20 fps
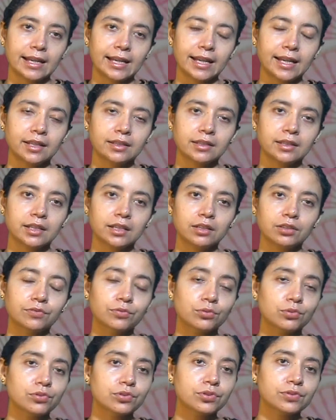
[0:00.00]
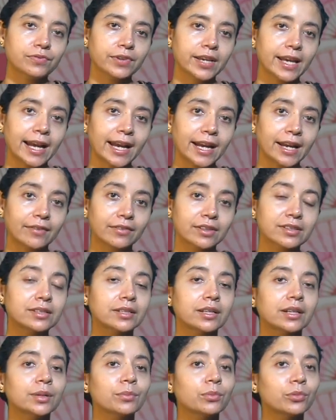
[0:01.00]
and then of course we have the
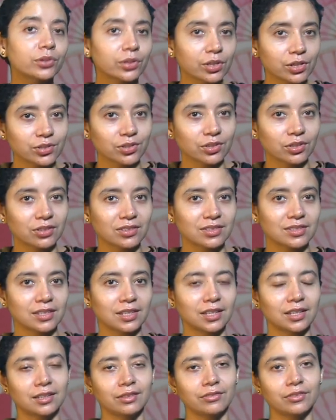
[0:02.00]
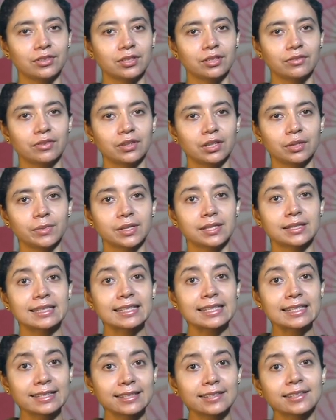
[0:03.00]
ceremonial songs uh, which are very much
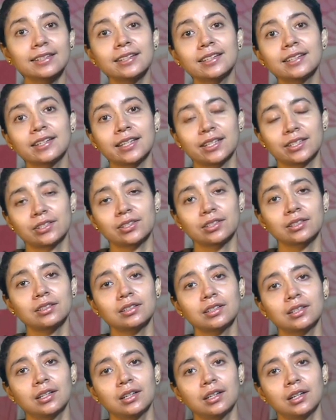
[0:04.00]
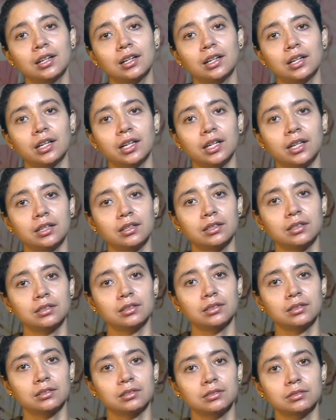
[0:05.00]
seasonal in nature and
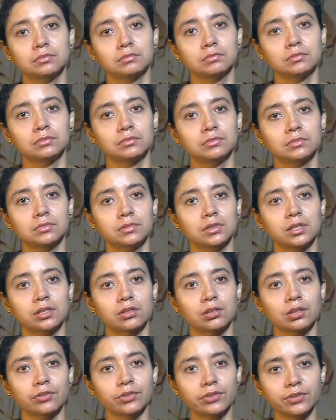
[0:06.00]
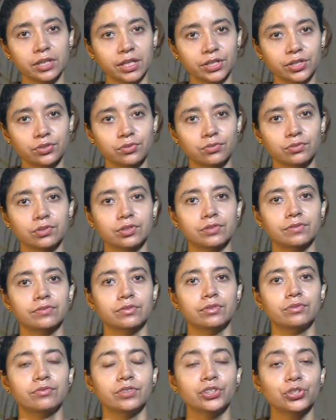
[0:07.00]
uh, it's all related to
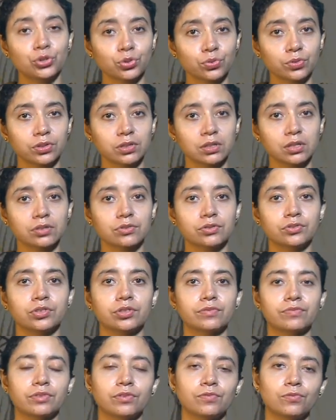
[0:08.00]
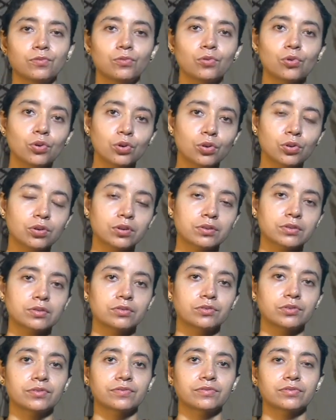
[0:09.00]
different rituals, different walks,
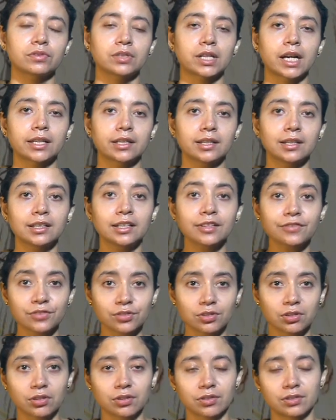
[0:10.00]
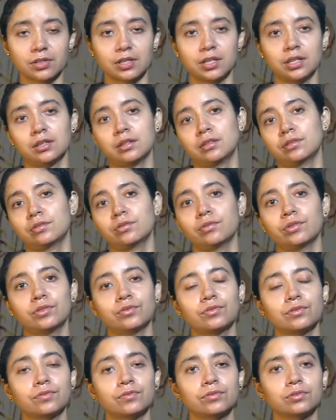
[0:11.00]
different other love songs, and so on
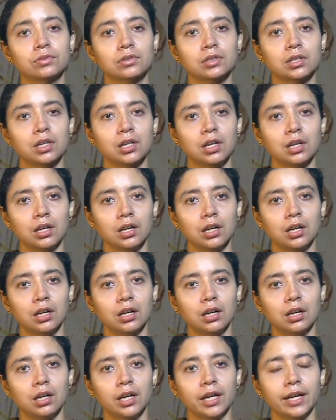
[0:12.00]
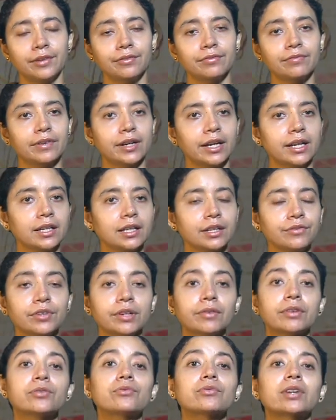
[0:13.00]
and so forth. And finally, we
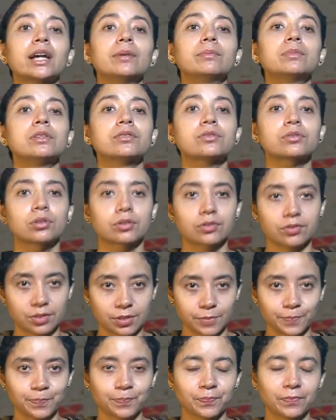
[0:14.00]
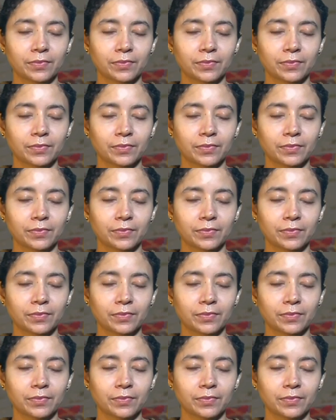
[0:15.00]
have the tribal songs.